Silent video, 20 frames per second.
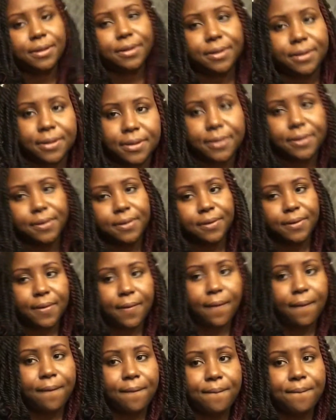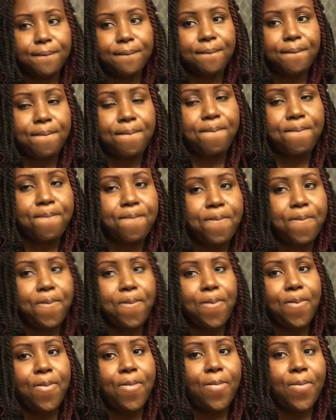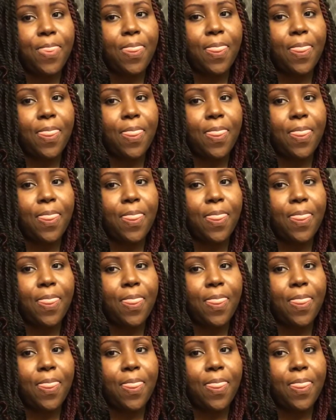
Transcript: but not made in front of you.